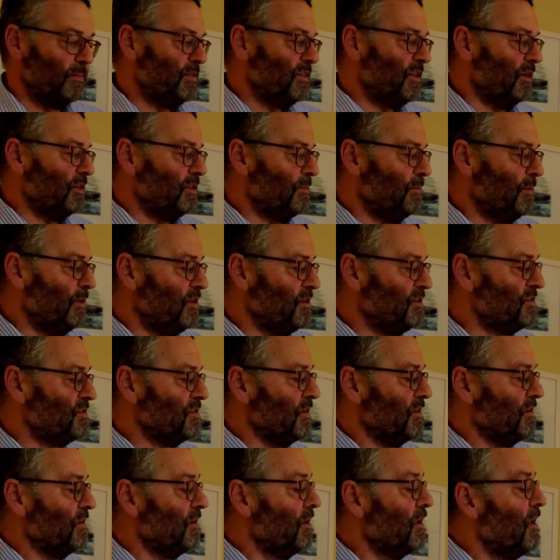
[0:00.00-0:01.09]
with the other
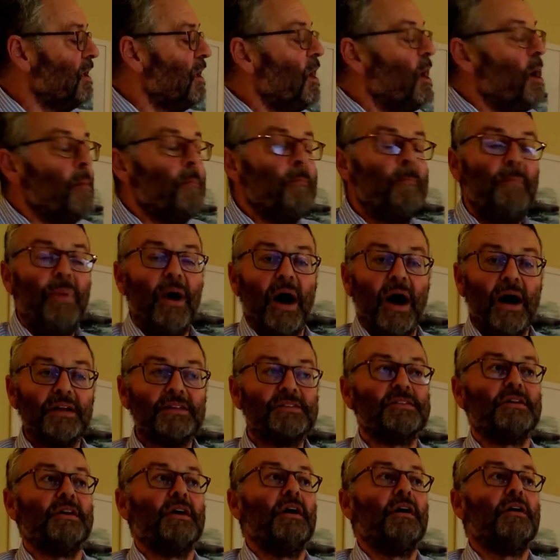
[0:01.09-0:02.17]
person,
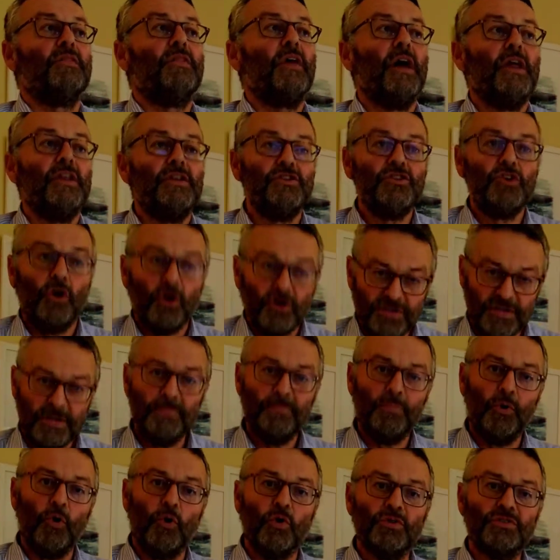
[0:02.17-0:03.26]
but they're not
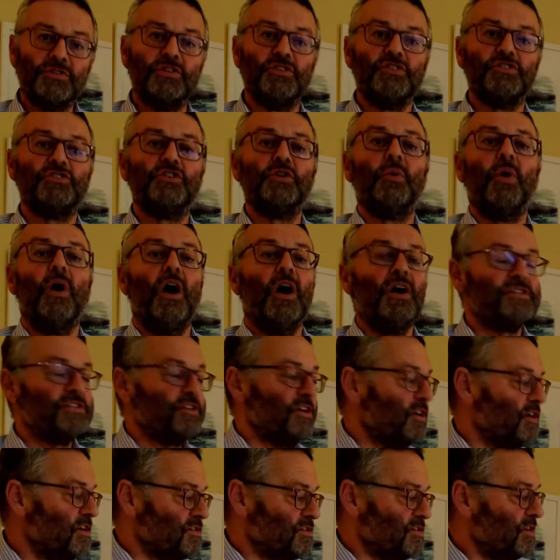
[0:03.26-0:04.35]
important to our
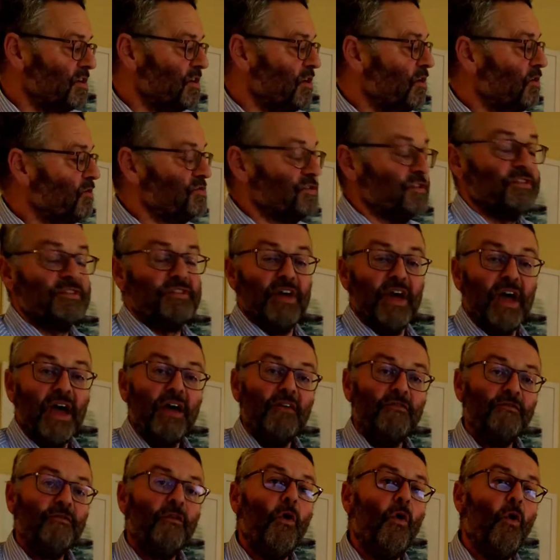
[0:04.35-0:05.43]
tasks and goals, and
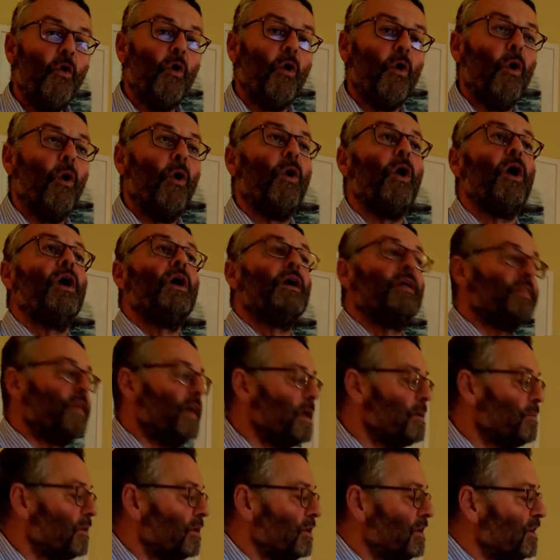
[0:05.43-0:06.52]
therefore
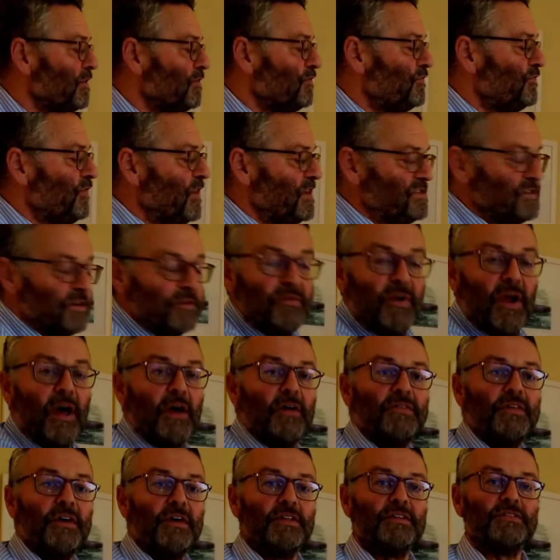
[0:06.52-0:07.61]
they were going to fit
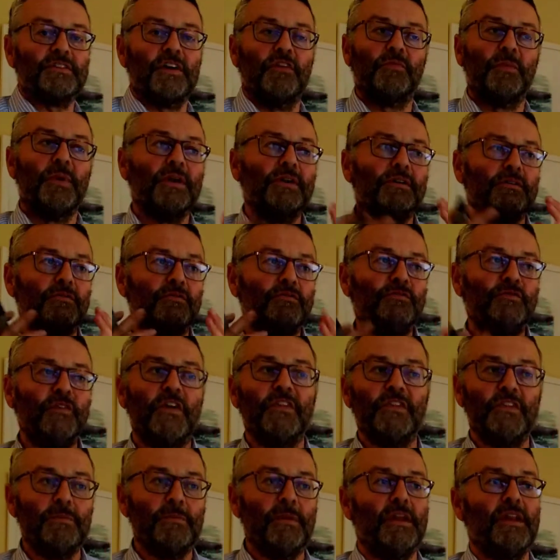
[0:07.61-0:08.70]
around the other stuff. We're going to
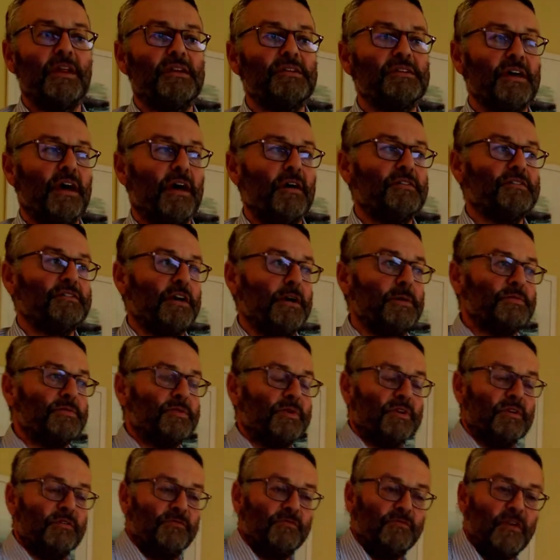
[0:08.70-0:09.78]
fit them in downtimes,
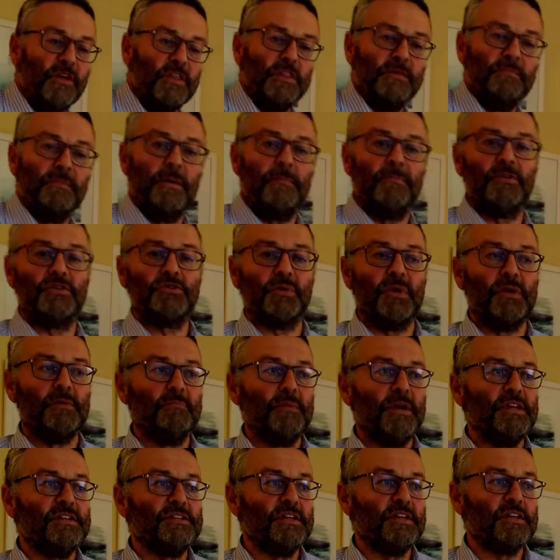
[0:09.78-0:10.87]
we're going to fit them in between
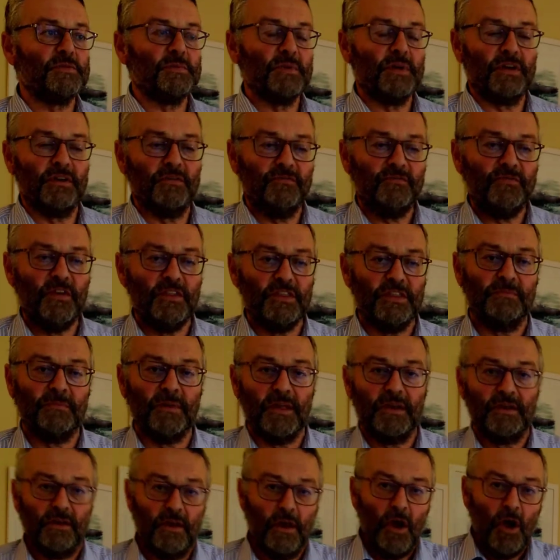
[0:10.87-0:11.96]
meetings, we're going to fit them
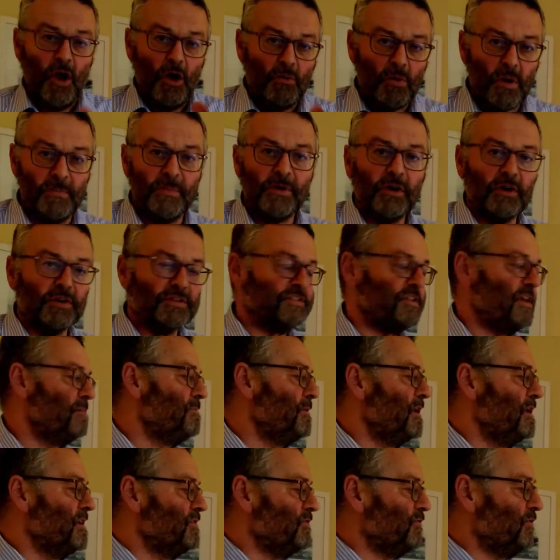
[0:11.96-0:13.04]
in when we've got 10
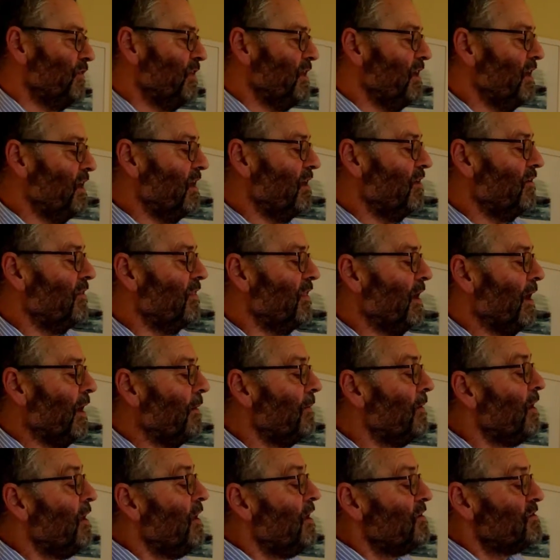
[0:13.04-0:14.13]
minutes free here and there.
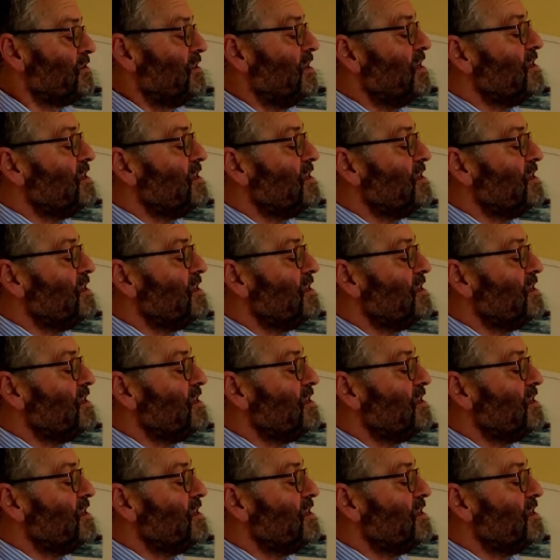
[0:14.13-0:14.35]
So